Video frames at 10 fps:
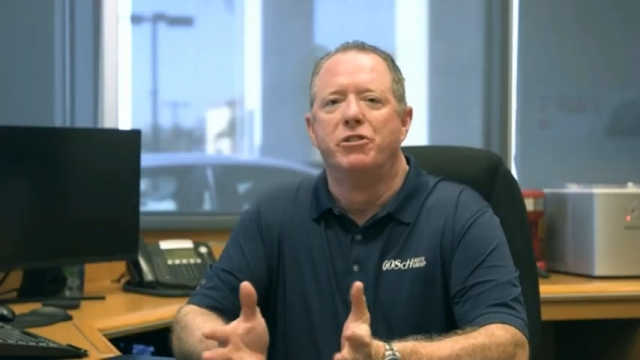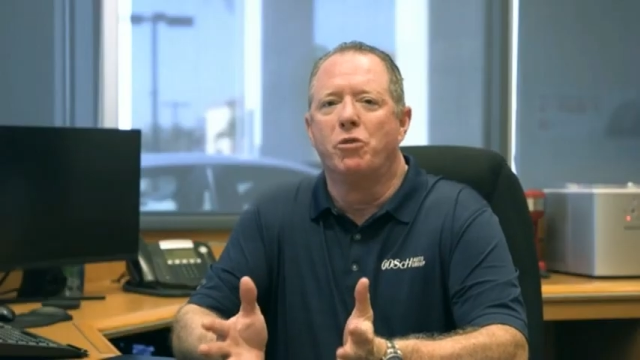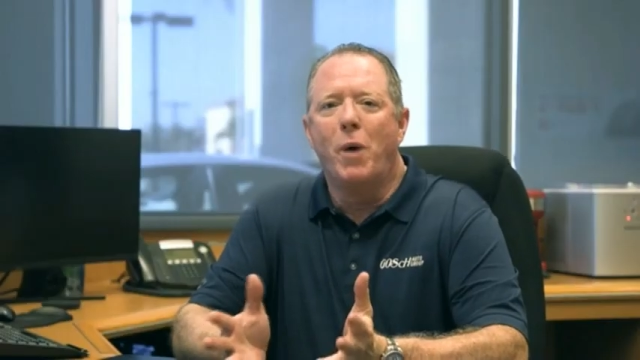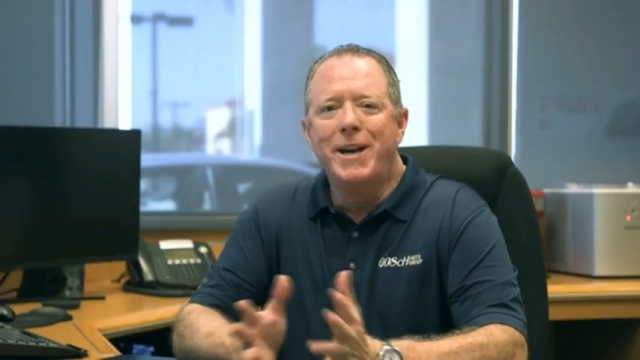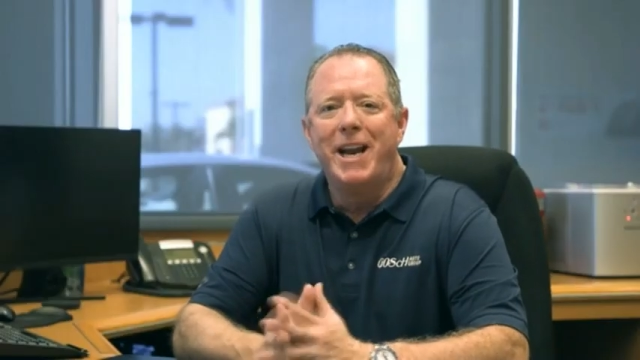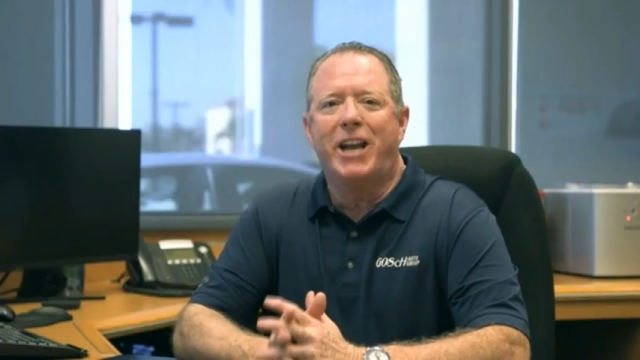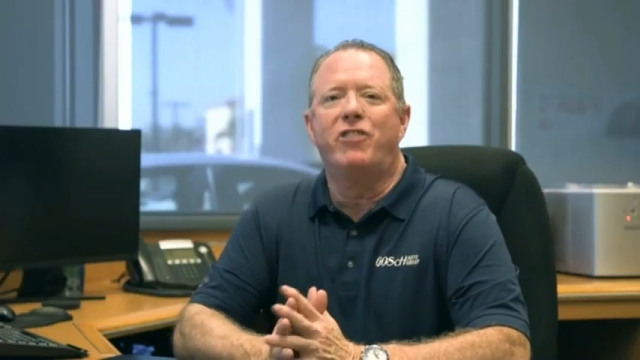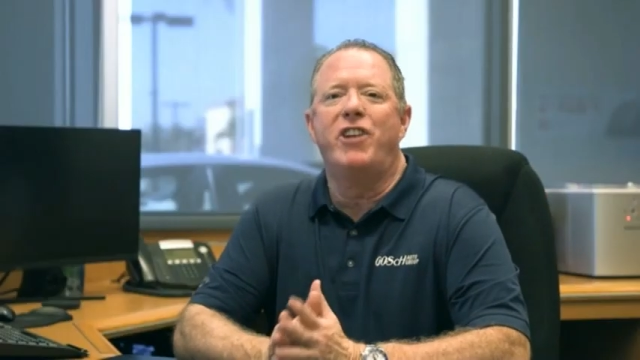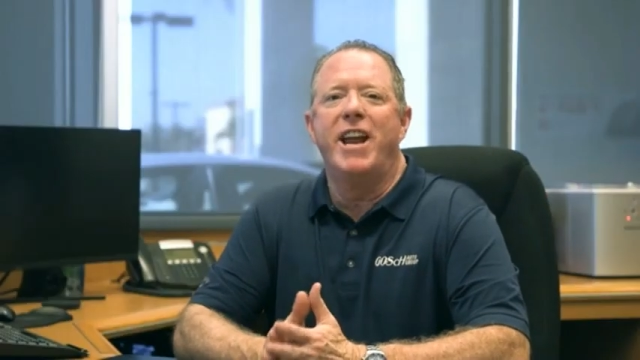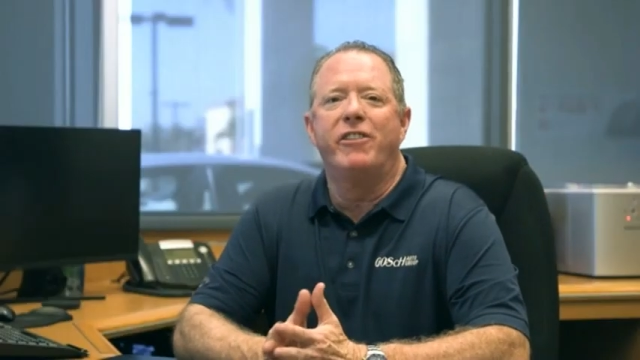So why take
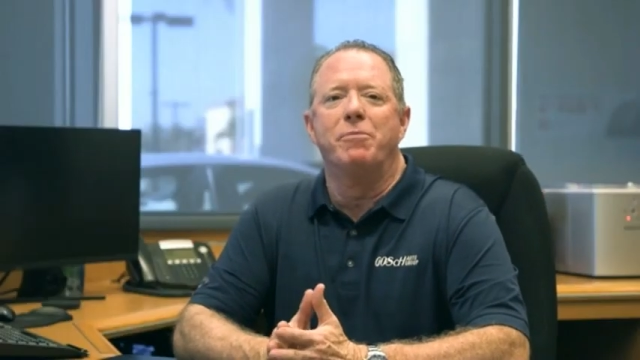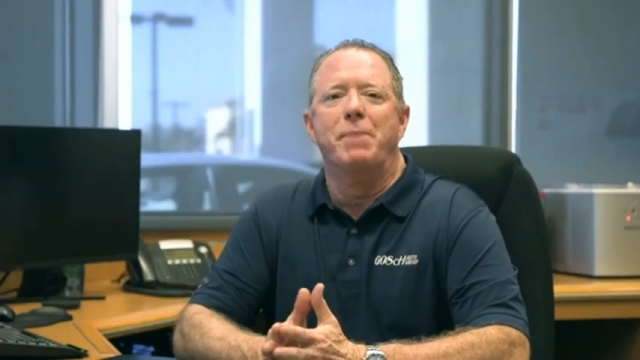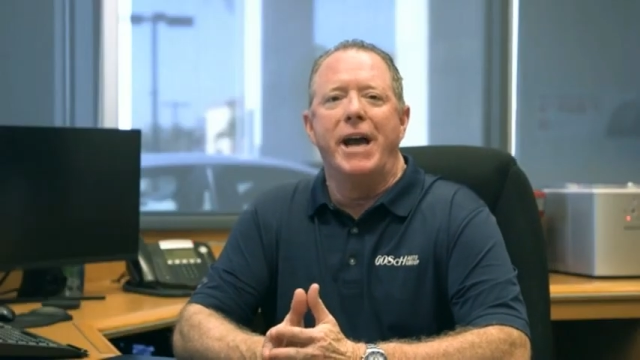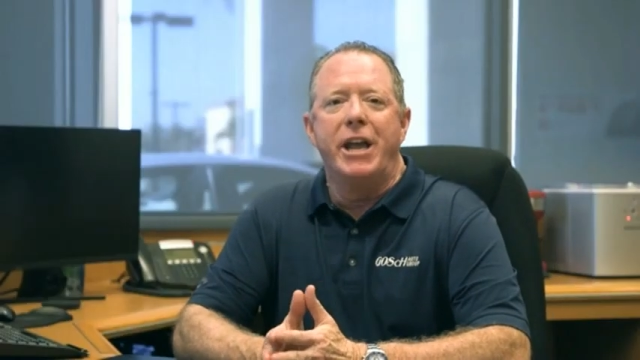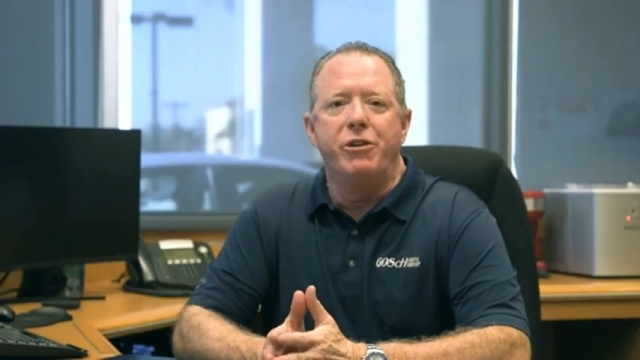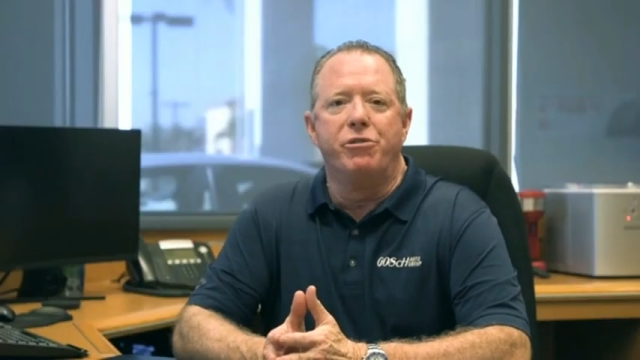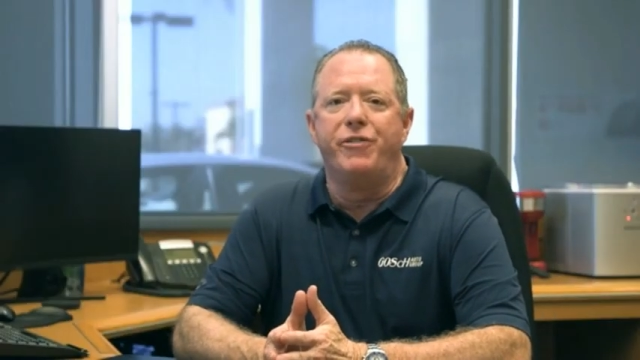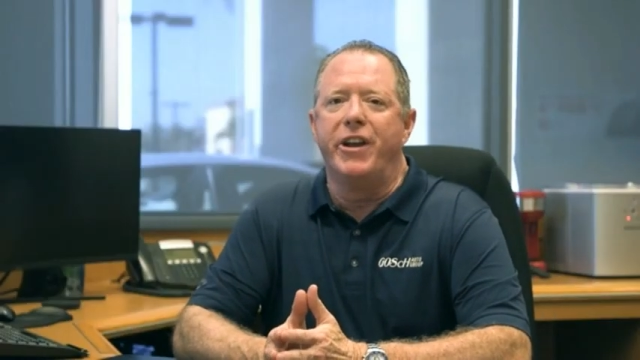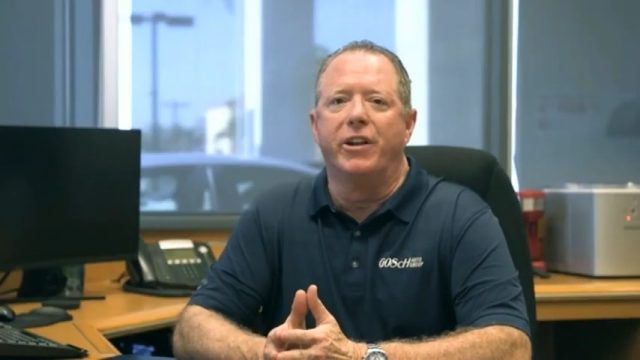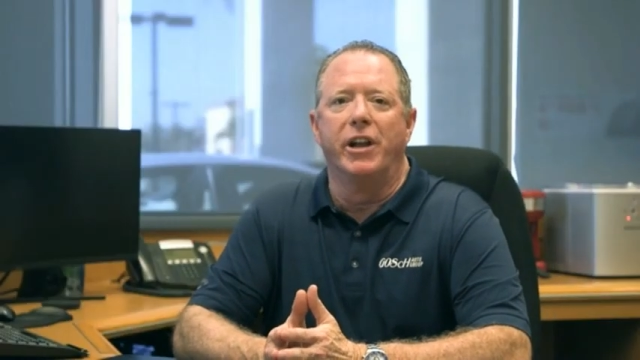a chance and buy a
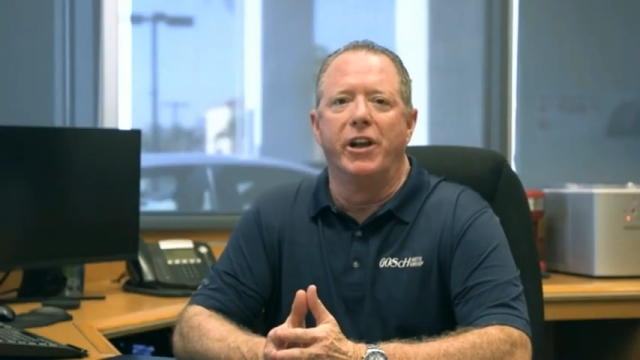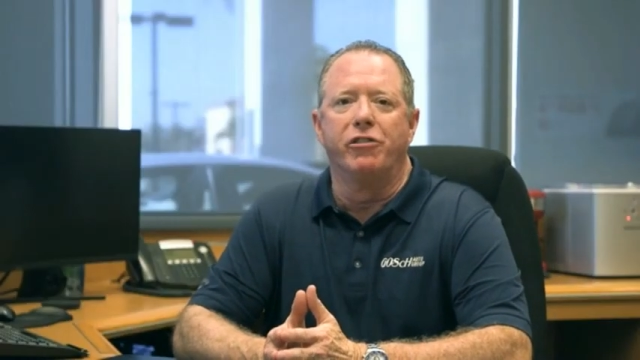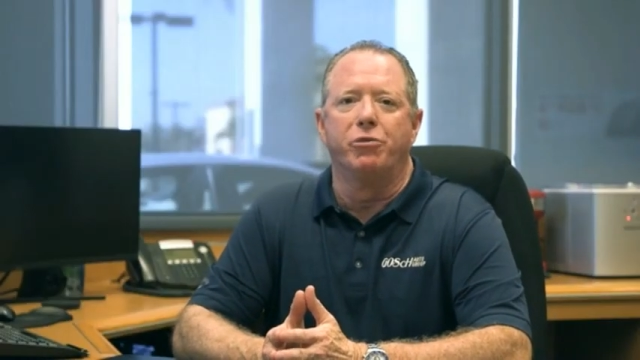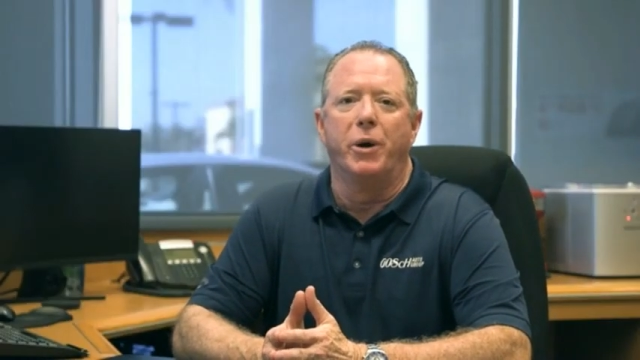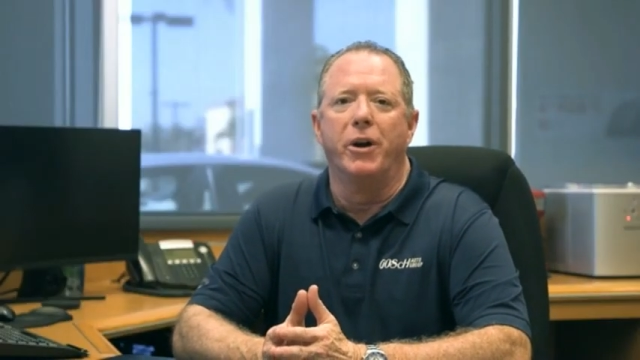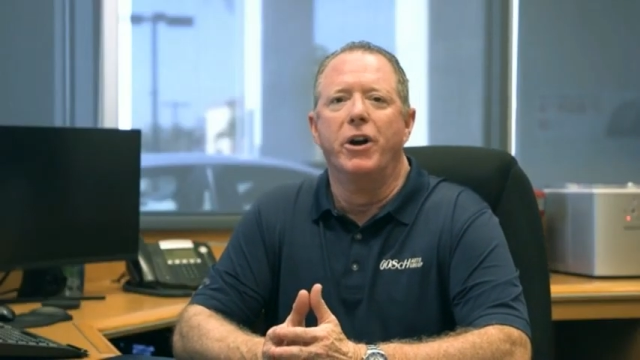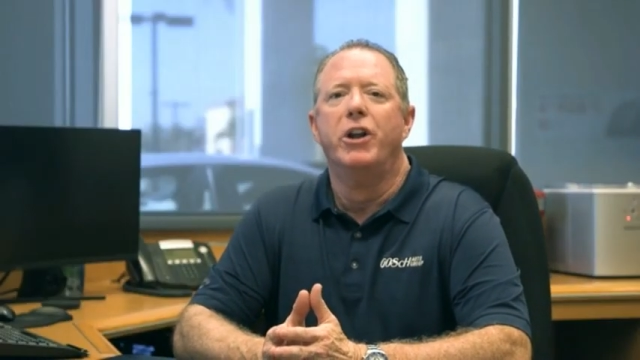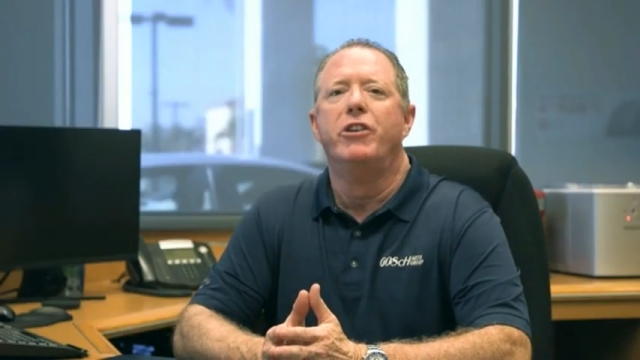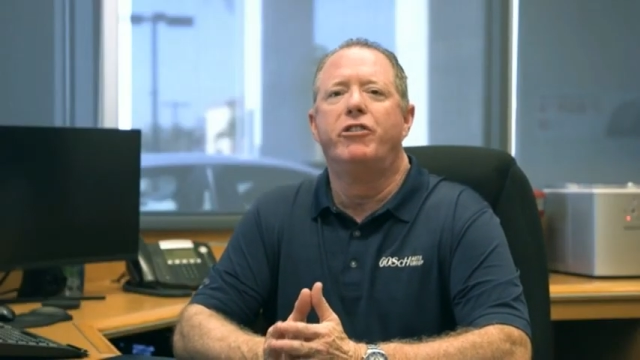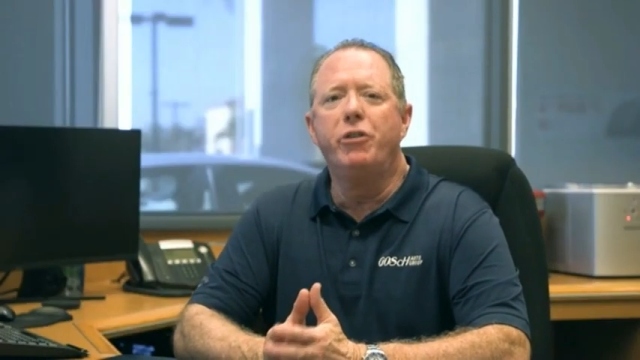used vehicle elsewhere?
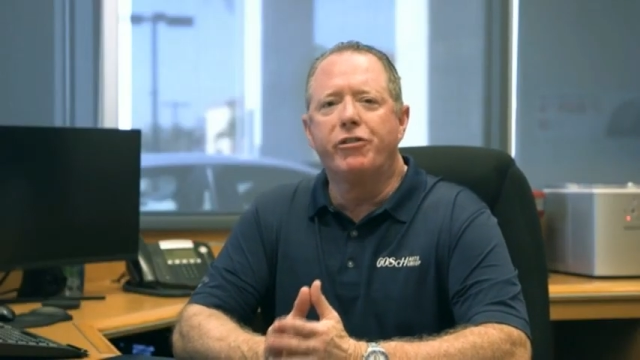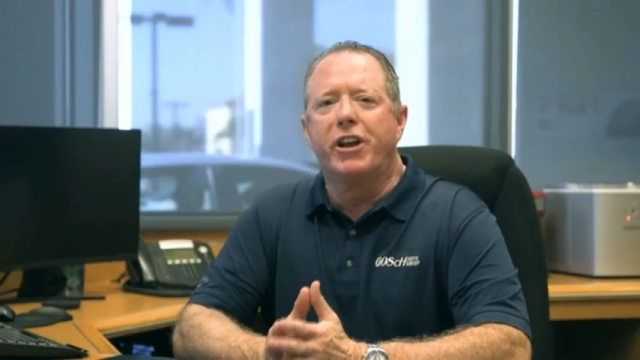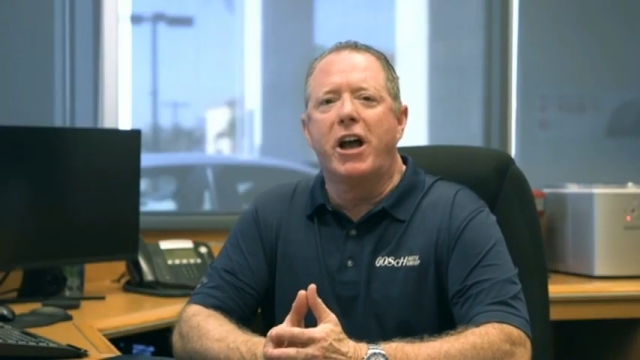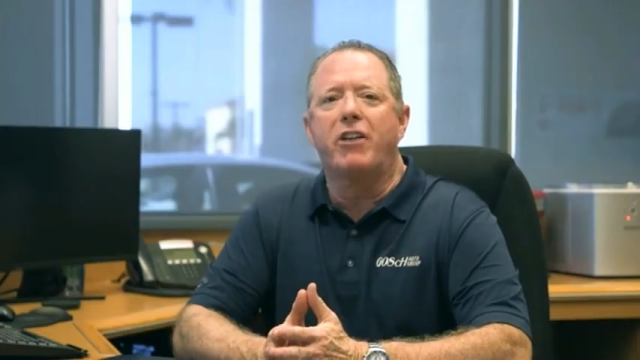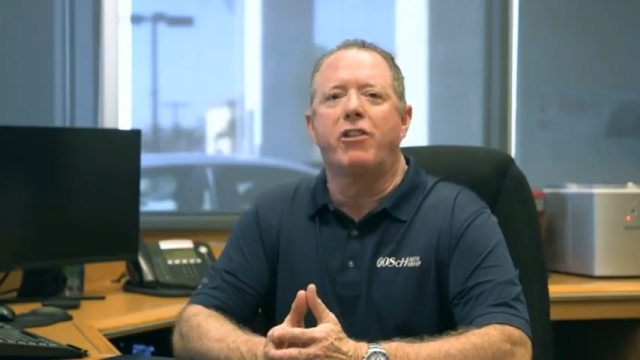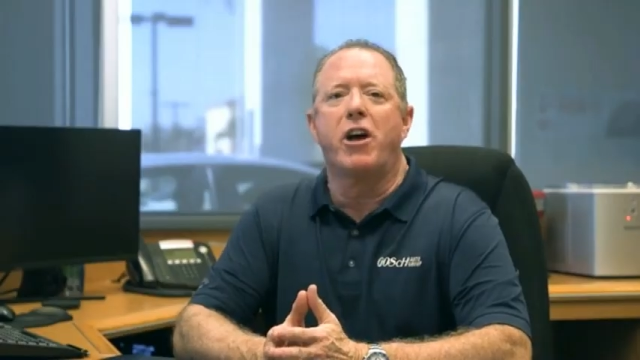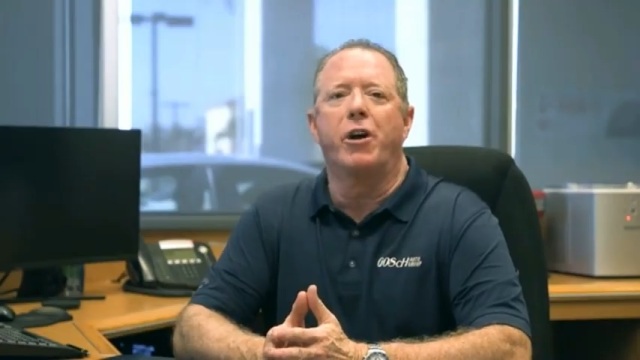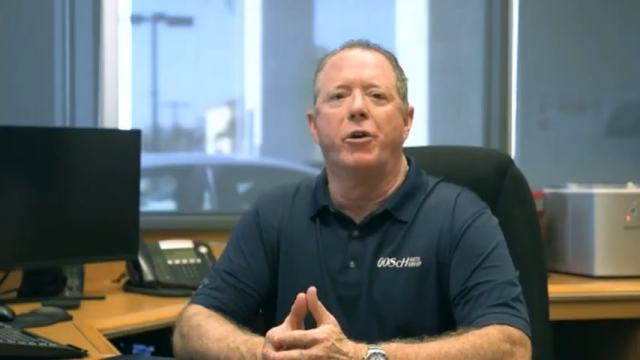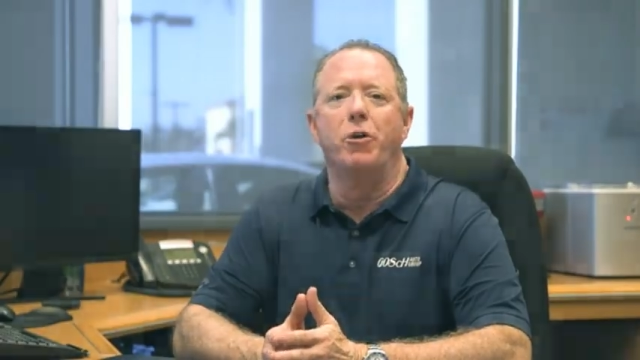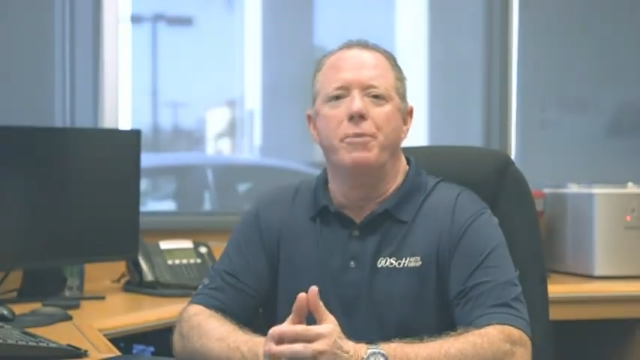Choose the Gosch
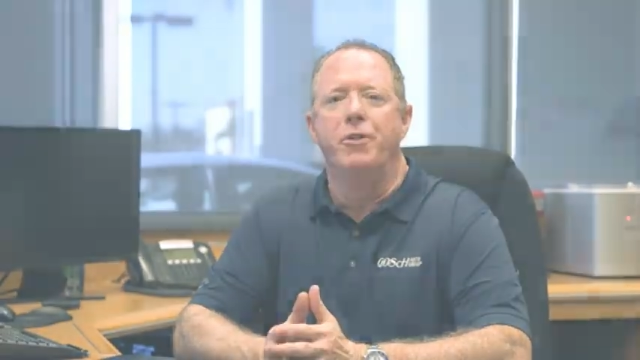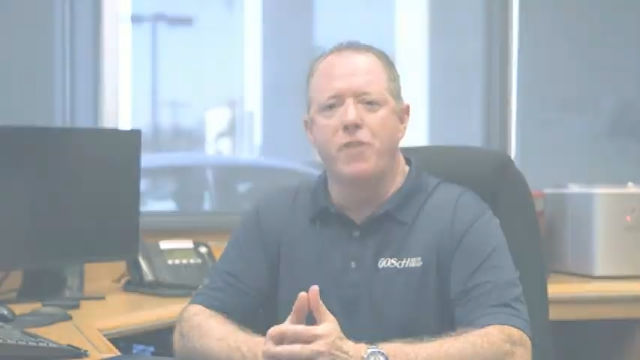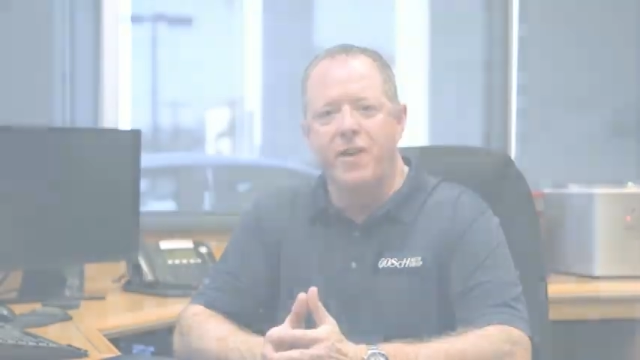Auto Group and